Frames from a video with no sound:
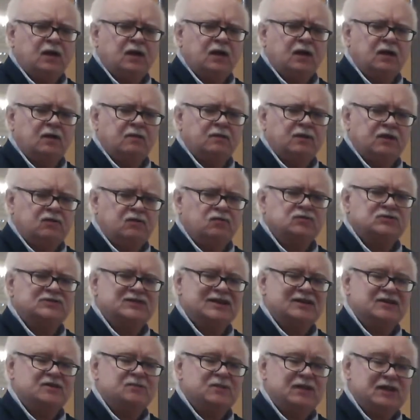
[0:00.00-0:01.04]
it will
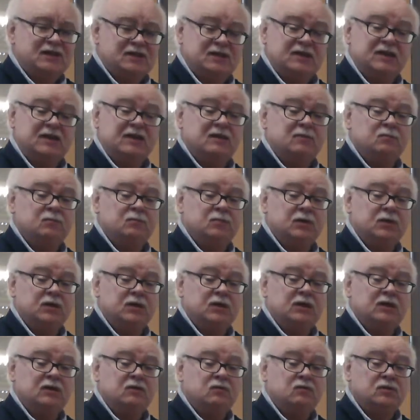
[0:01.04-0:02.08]
tend to make the
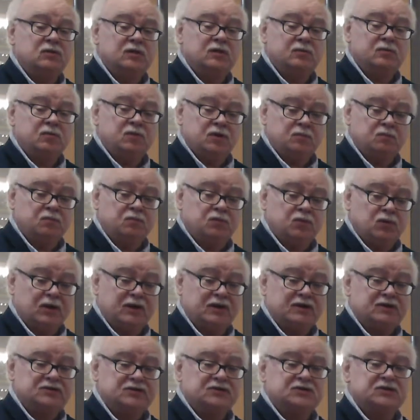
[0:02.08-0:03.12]
equilibrium
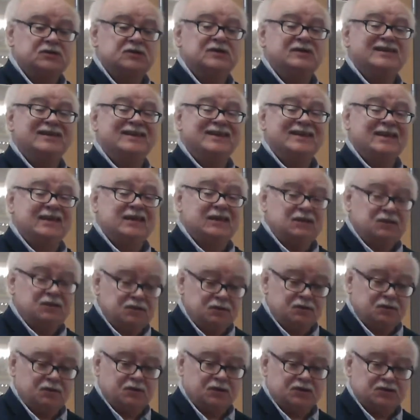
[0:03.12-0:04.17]
price
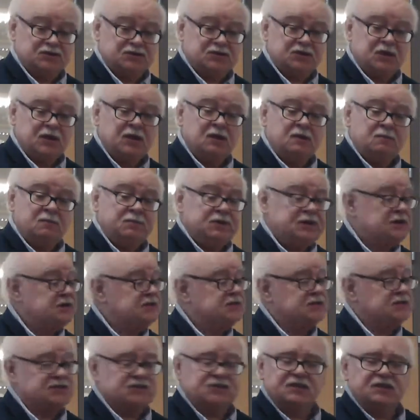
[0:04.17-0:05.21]
increase. Because
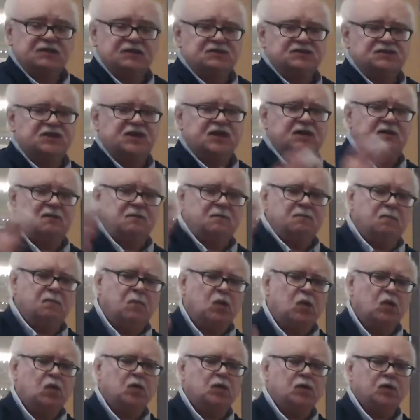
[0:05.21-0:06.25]
as things get
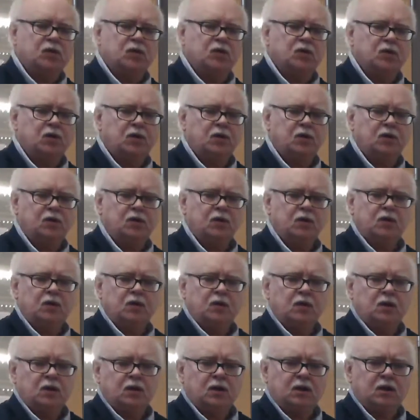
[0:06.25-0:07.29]
more,
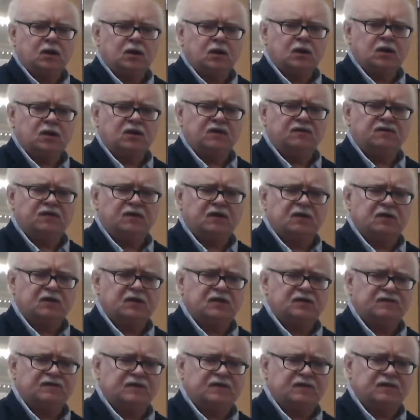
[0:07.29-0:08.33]
if
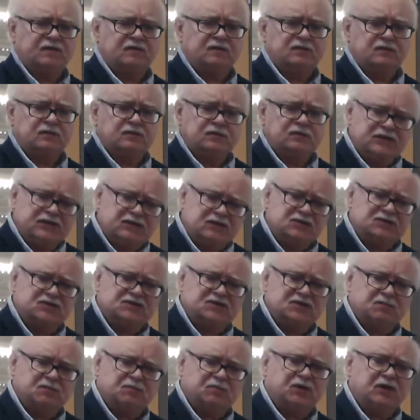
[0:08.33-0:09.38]
a little
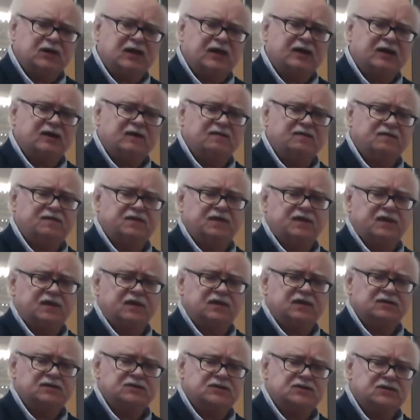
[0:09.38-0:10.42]
supply of
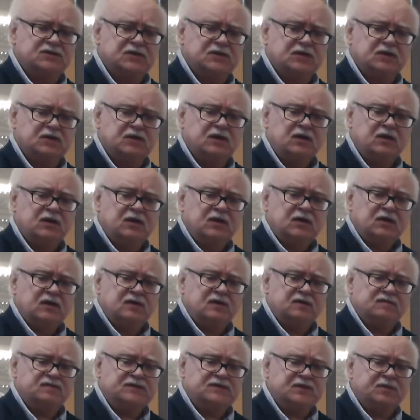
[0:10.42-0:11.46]
things, if
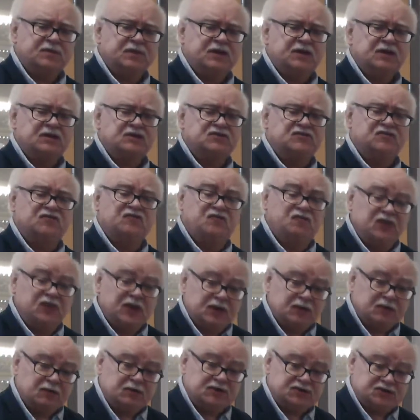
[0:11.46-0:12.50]
something gets
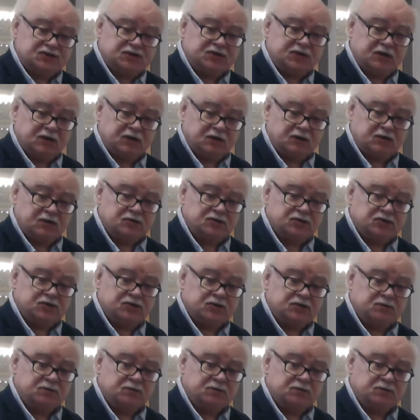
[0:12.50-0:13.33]
very scarce,